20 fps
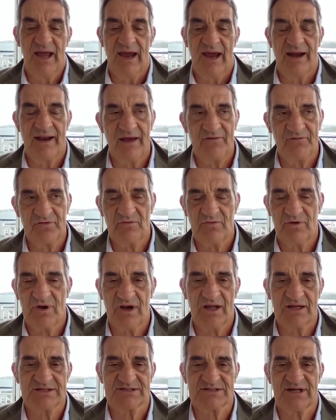And after a
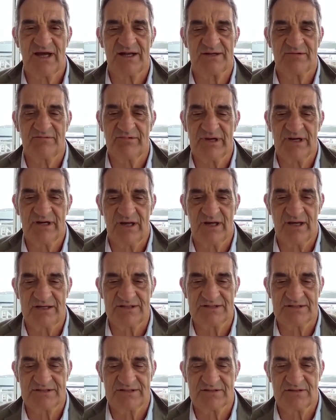while, I started to
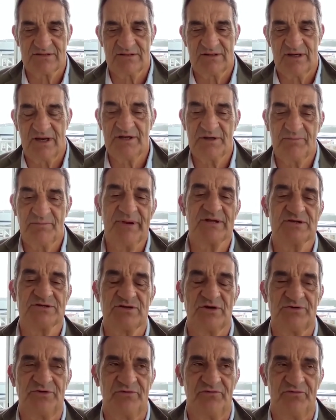realize, and it depends
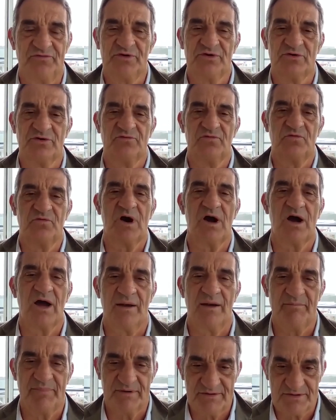on your view of
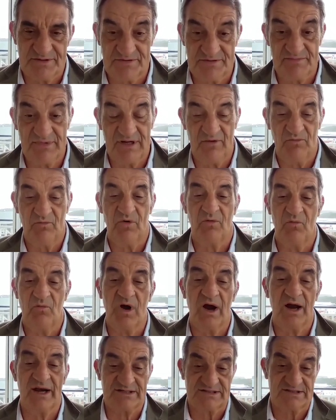wine, but to me, what
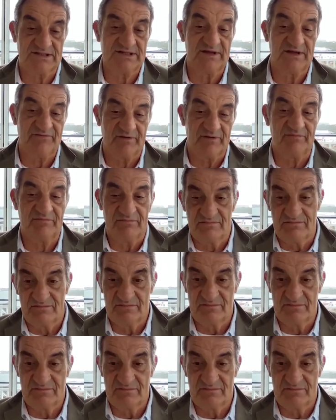wine is a living,